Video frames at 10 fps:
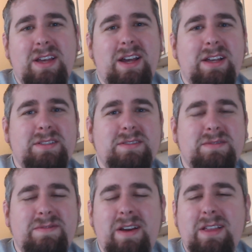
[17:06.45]
Uh, it's
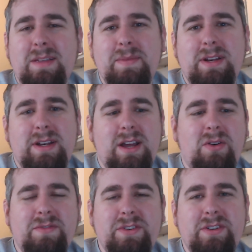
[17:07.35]
very limited in how
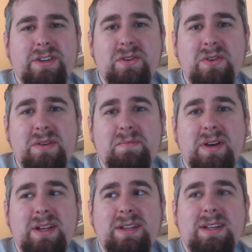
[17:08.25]
often you can do it,
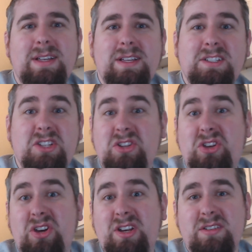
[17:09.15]
but still
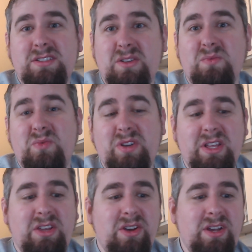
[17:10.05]
good, still
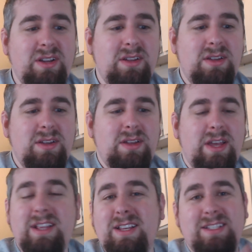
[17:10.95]
really good.
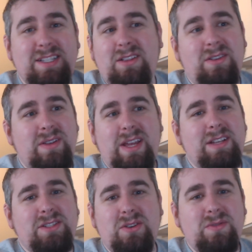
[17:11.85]
And Excel, uh,
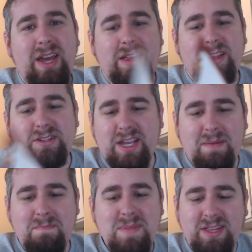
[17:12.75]
so yeah, there's like a
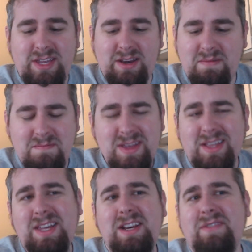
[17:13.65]
million, a
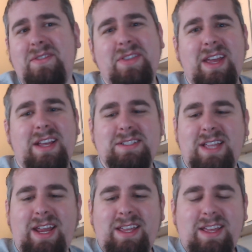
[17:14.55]
million different things.
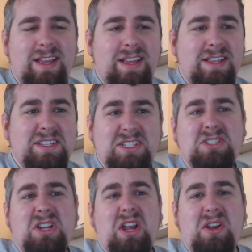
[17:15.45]
Like this is
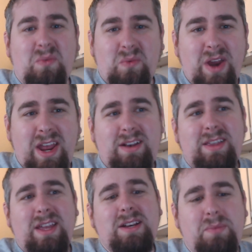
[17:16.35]
a great
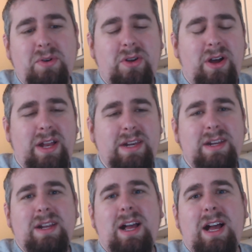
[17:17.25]
thing to put on.
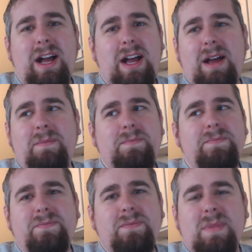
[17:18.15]
Um,
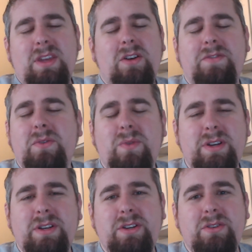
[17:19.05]
you know, if you
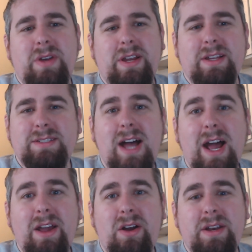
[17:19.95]
wanted to do like a
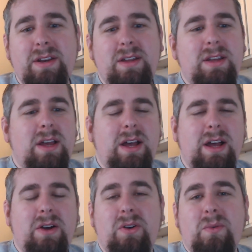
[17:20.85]
Psion
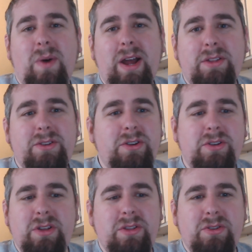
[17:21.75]
uh, or a Wilder, you
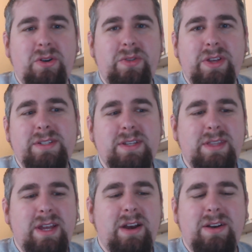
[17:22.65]
could throw this in
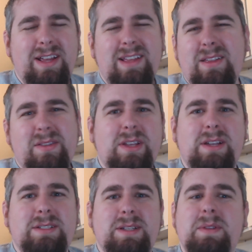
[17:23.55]
there. So
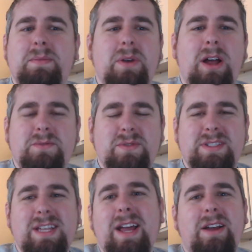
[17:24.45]
some of the problems with
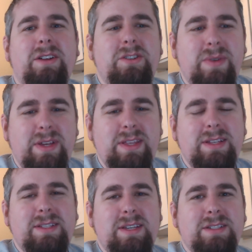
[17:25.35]
Psion doing
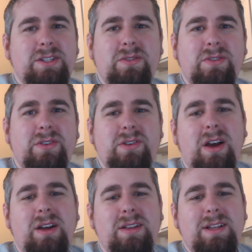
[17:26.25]
this is, you know, you're
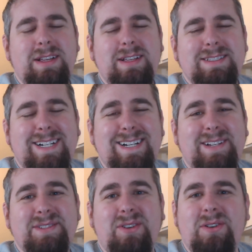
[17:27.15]
not
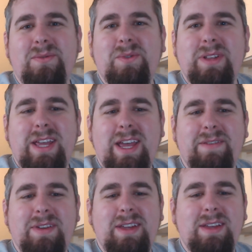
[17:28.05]
Psions aren't really
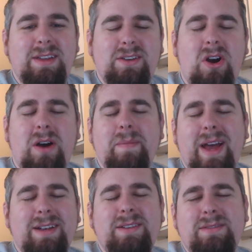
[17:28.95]
heavy
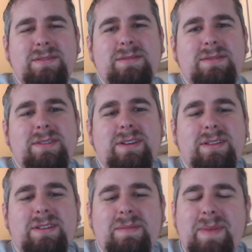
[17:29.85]
combat you
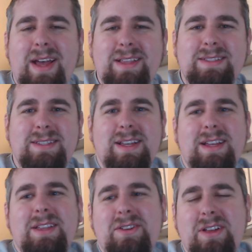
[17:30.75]
know, combatants.
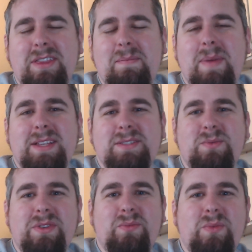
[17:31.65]
They're not the best
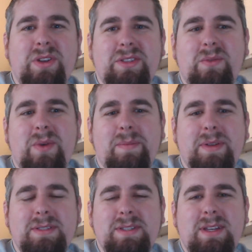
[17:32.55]
with wielding
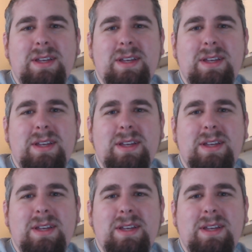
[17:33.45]
weapons.